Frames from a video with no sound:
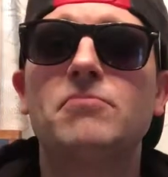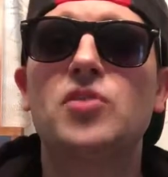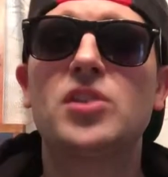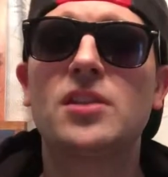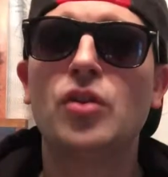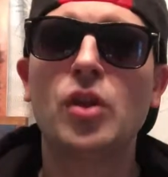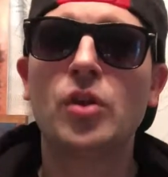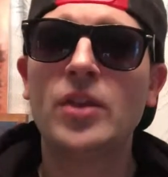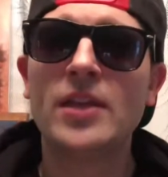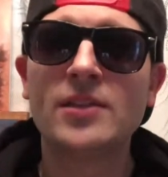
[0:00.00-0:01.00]
Just little
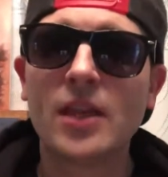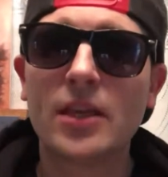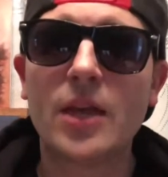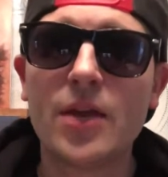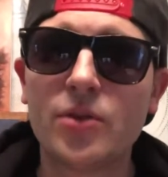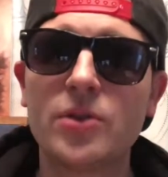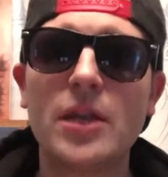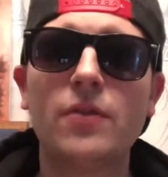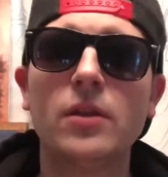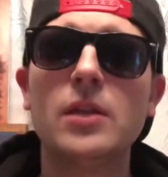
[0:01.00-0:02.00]
things like that. There's
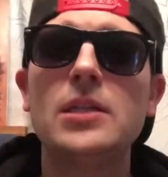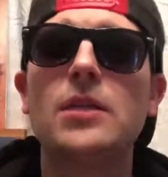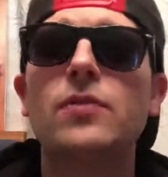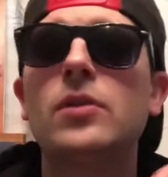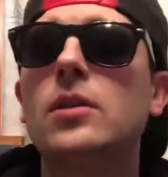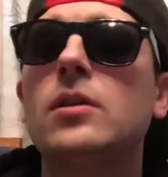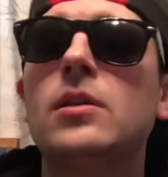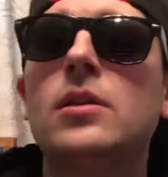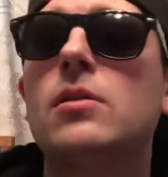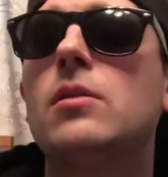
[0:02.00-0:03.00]
definitely different
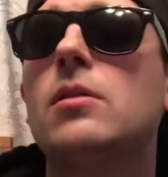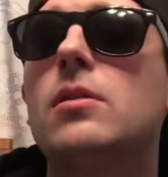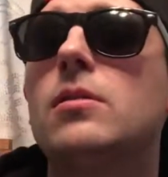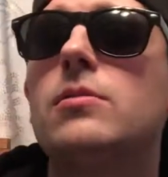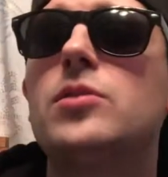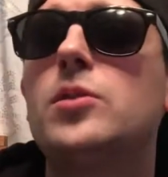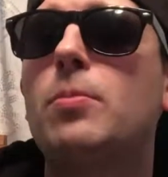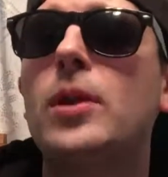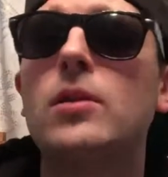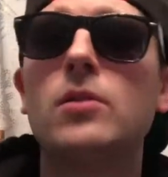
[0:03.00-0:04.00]
little
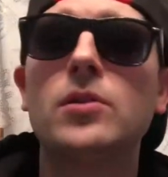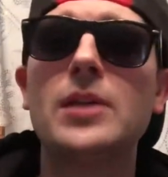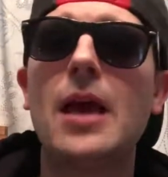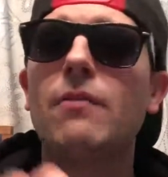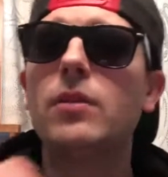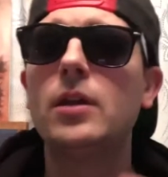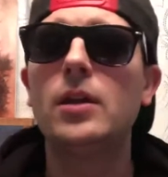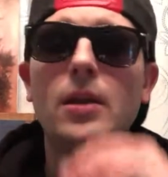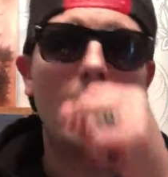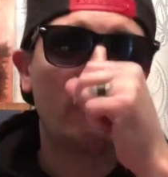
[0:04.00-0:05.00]
sprinkles
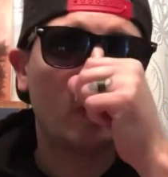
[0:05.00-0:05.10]
every